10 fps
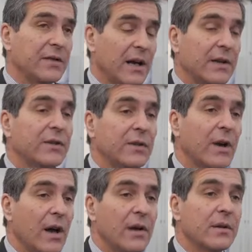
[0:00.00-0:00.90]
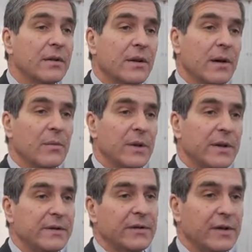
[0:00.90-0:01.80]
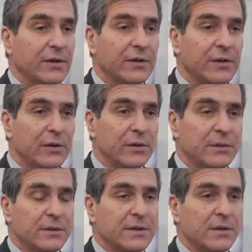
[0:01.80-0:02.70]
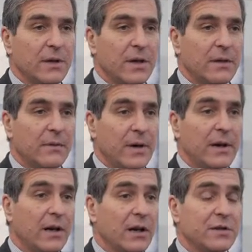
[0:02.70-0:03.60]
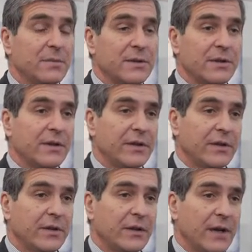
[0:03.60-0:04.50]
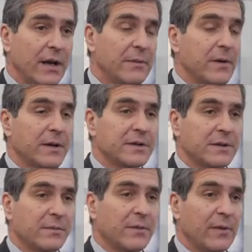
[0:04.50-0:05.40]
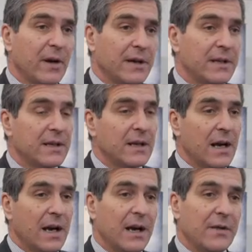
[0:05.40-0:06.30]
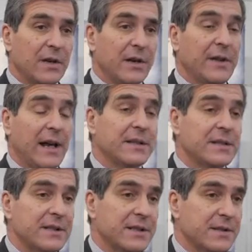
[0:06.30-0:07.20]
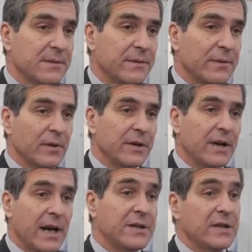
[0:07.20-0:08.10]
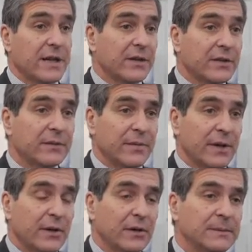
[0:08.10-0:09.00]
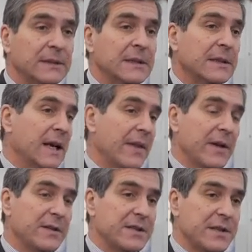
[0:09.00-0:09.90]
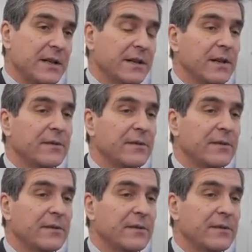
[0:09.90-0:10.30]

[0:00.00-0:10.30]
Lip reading: As you know, we sit on two very large opportunities in the UK. First, to provide the lethality system for the Ajax vehicle, and then secondly